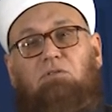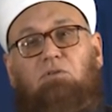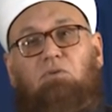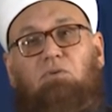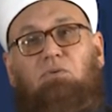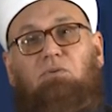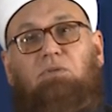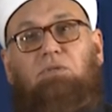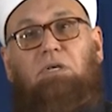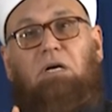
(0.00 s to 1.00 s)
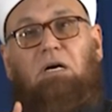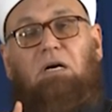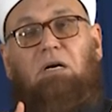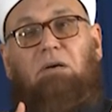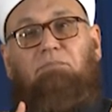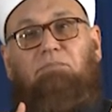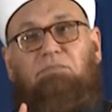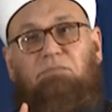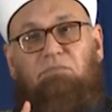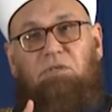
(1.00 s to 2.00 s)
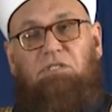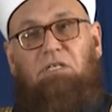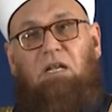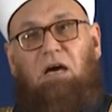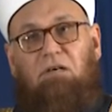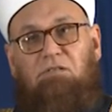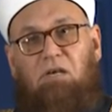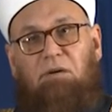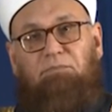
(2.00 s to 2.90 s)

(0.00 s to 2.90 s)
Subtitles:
to Masjid Al-Aqsa,